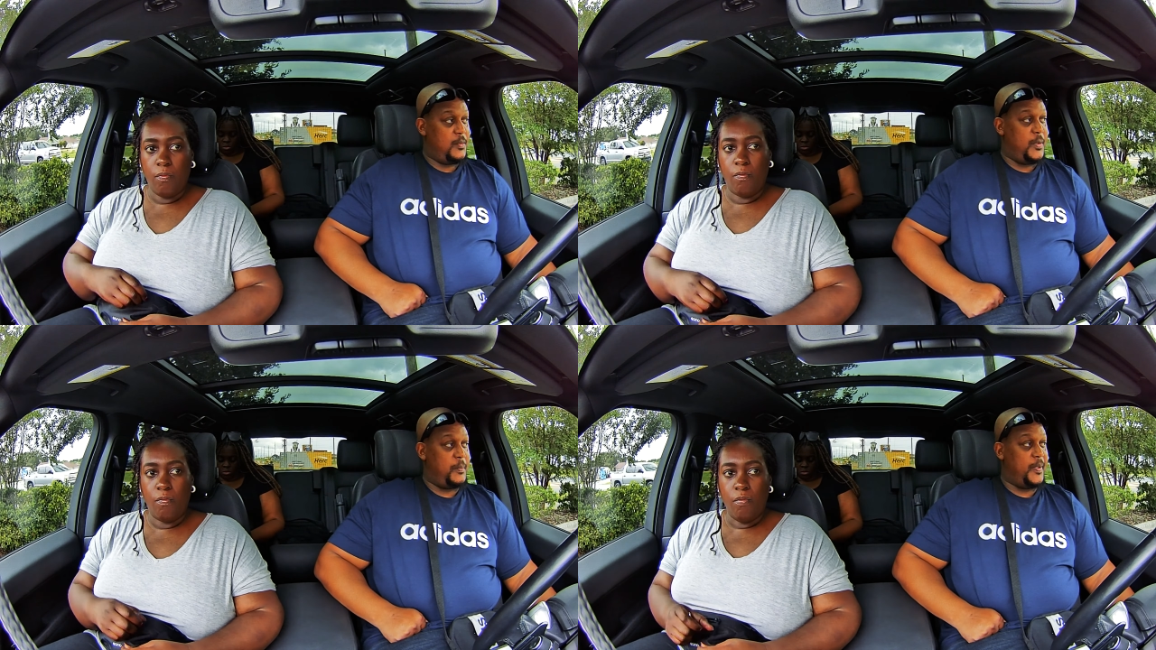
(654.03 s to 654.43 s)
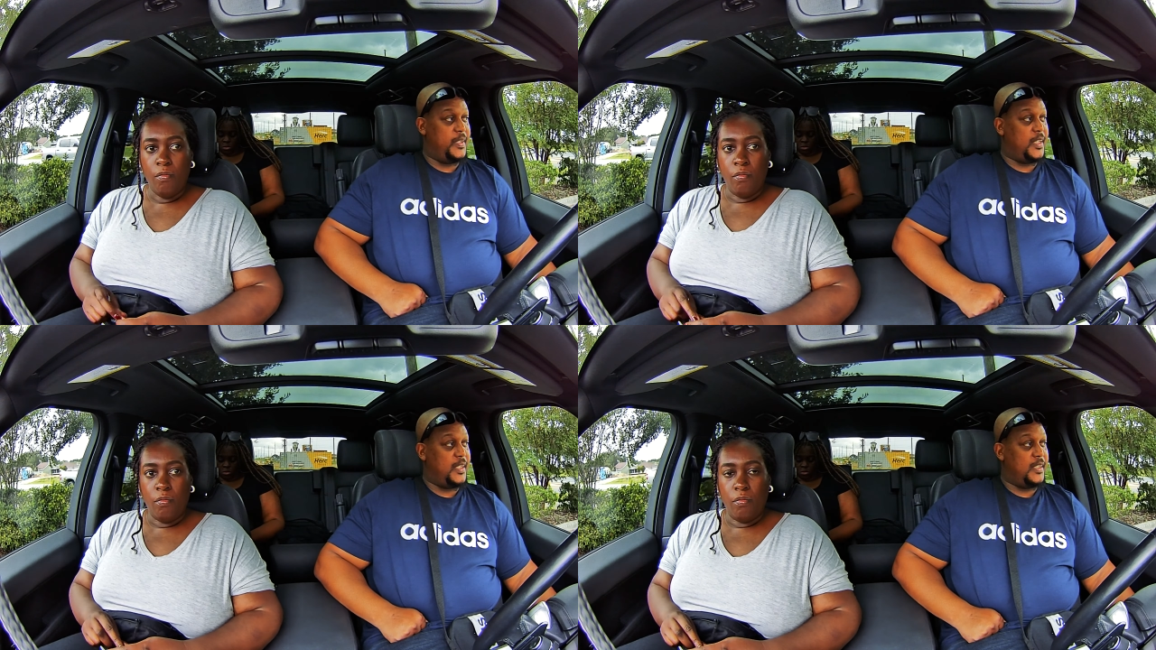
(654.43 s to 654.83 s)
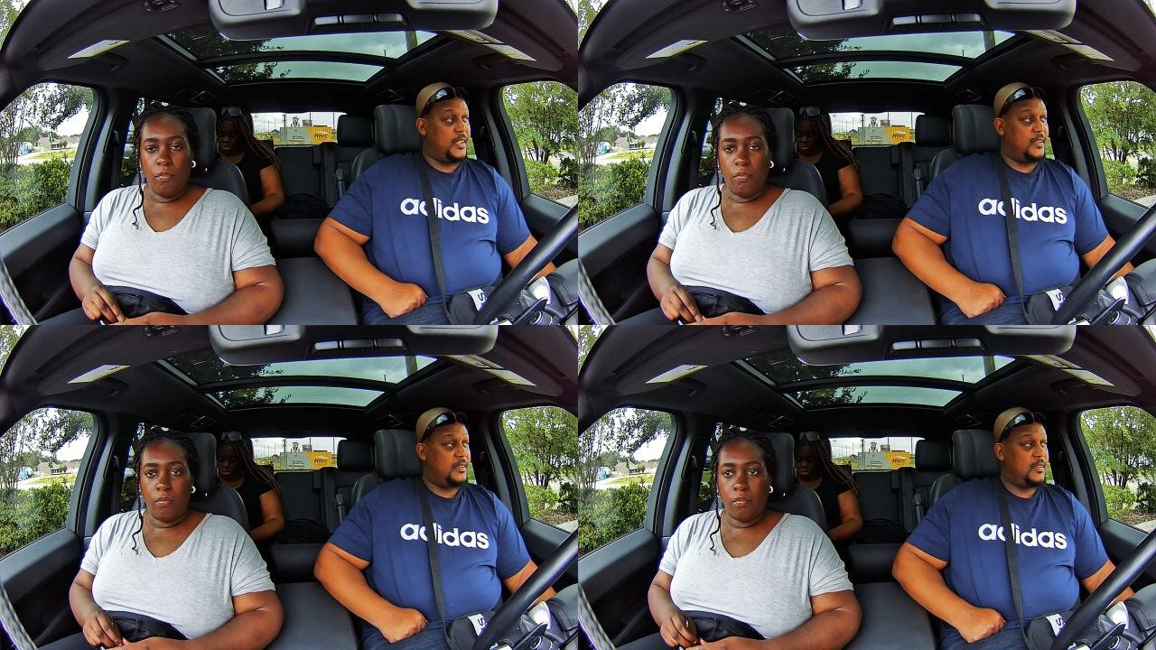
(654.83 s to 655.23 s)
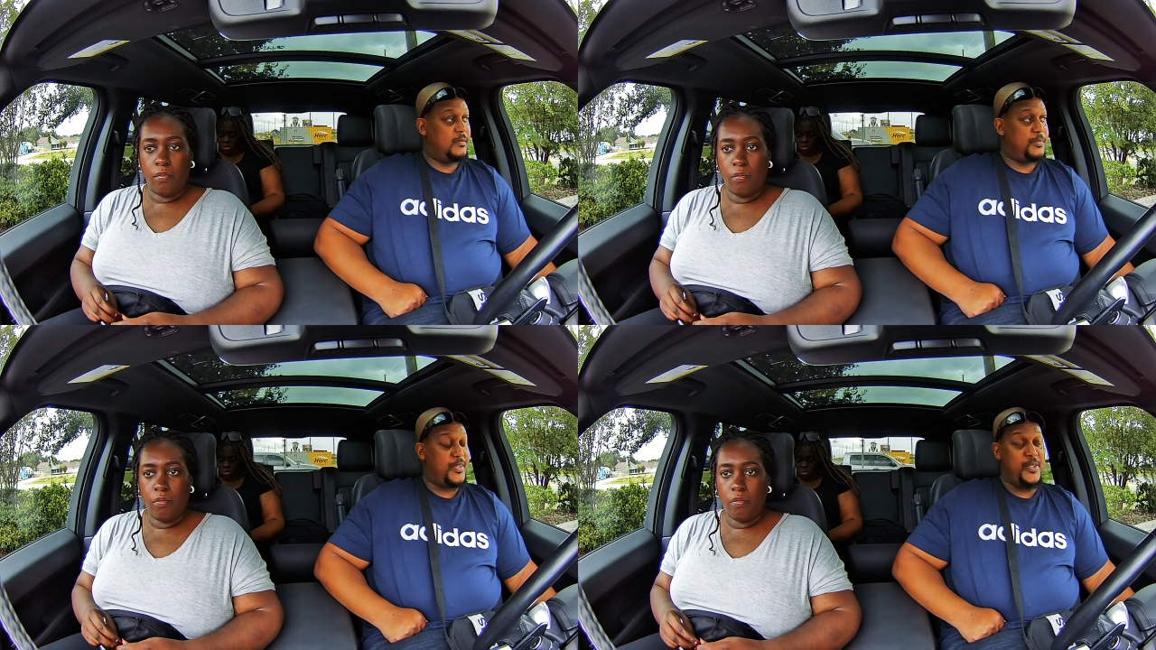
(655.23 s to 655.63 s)
Speaker 1: with banana
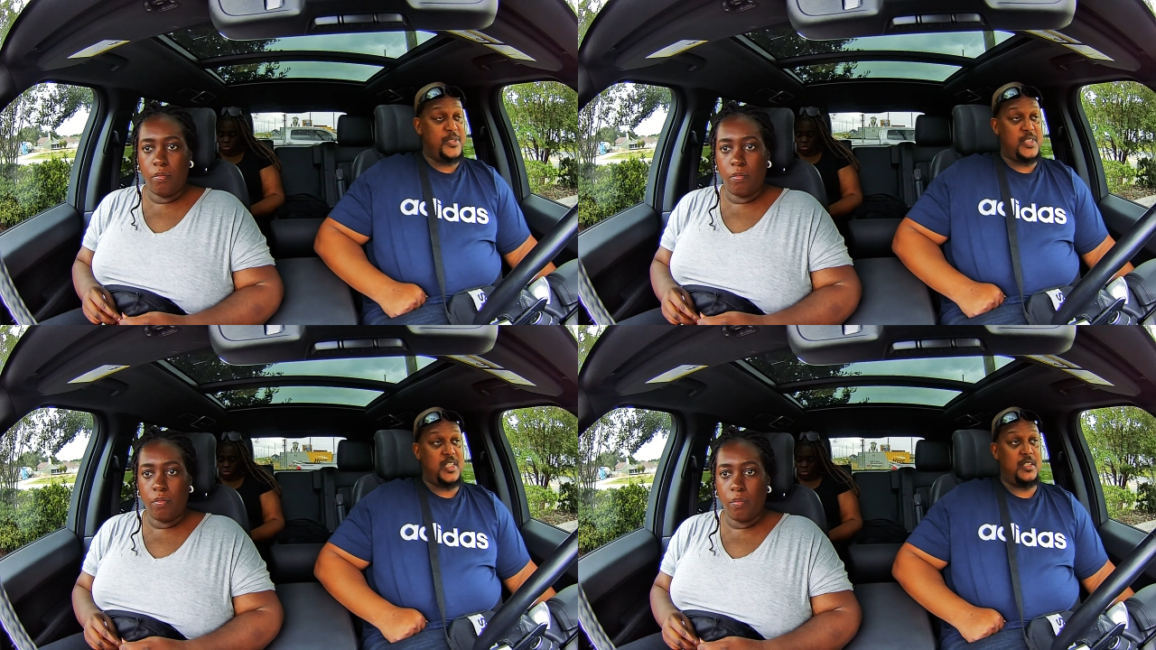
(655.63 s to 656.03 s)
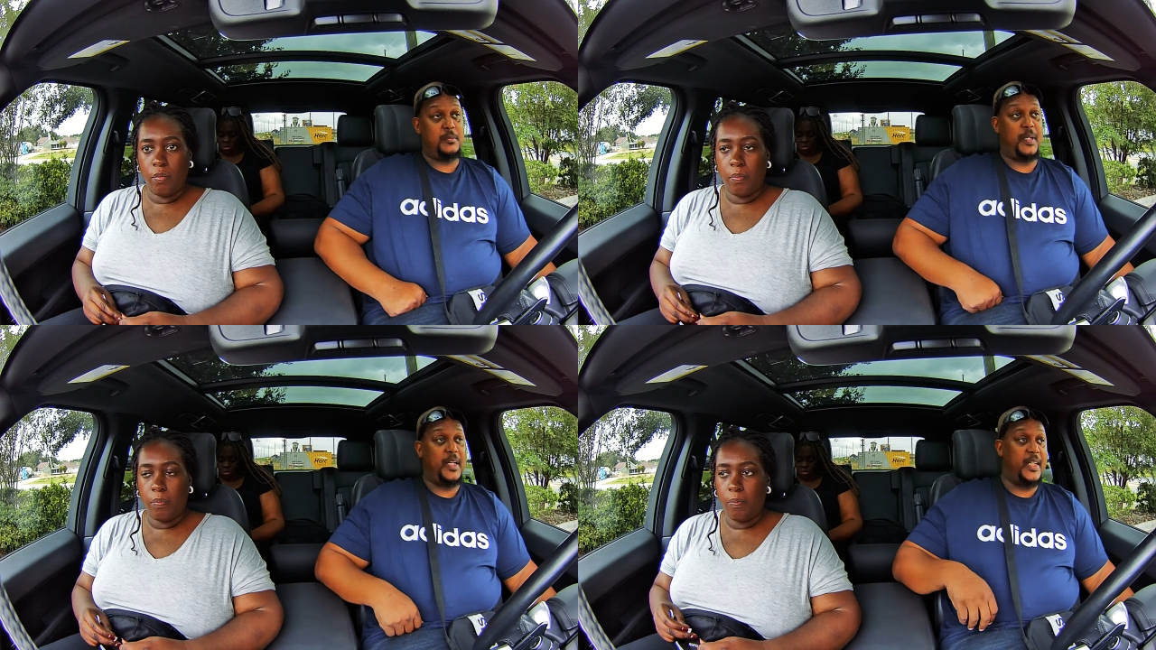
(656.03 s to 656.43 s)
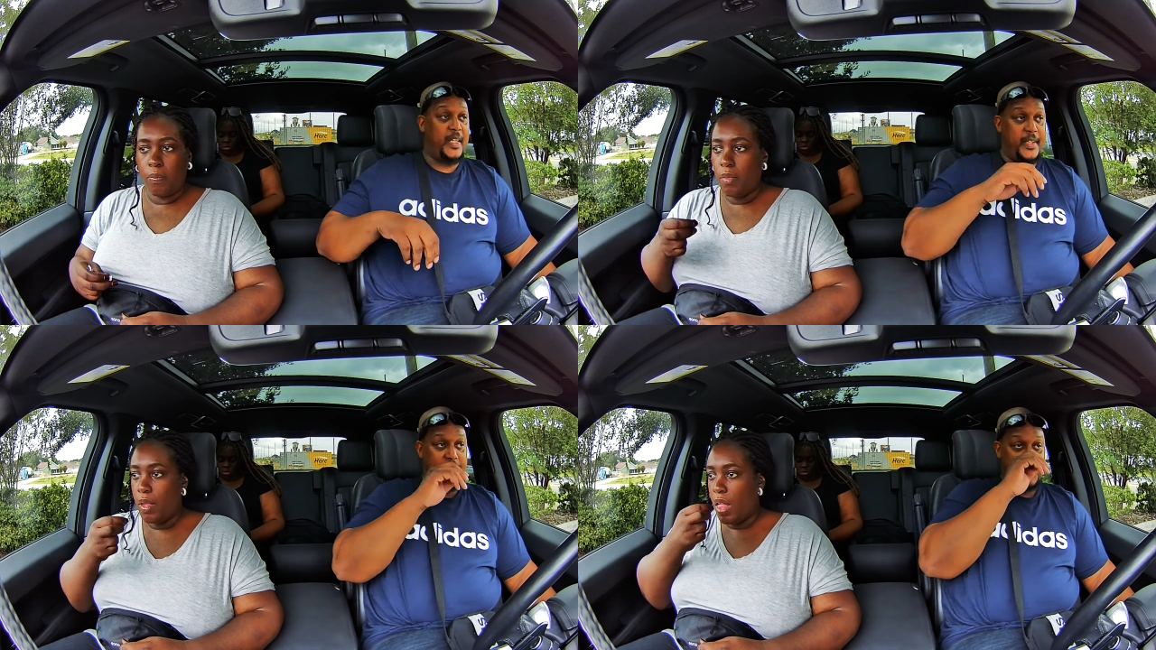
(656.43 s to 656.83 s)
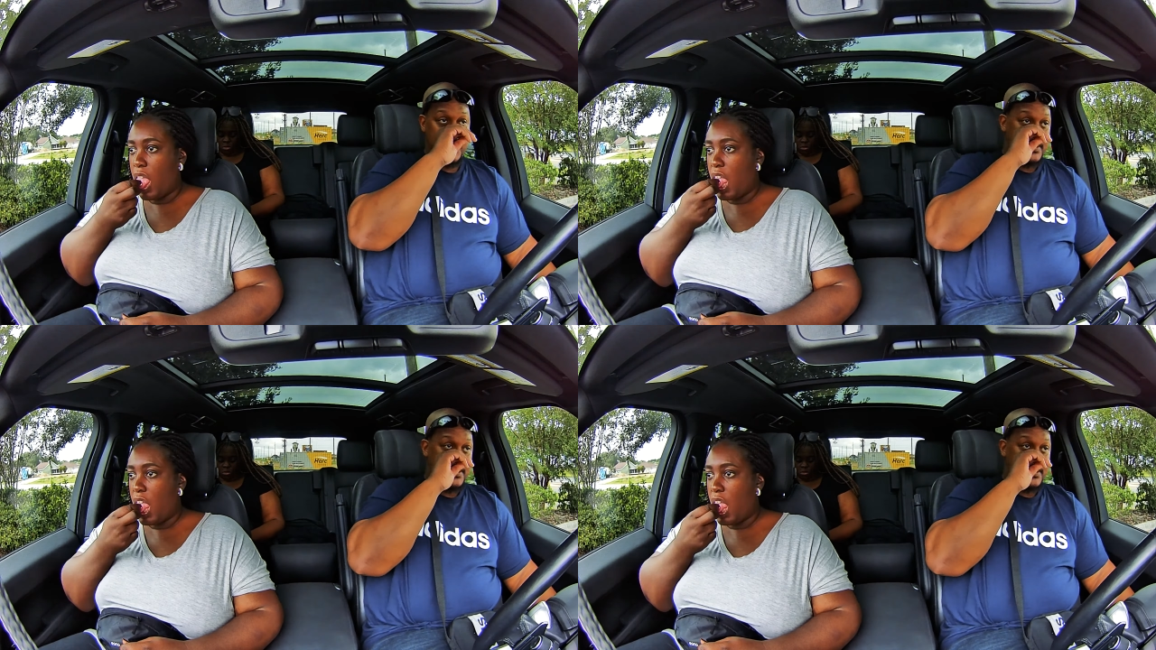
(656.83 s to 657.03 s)
protein pancakes.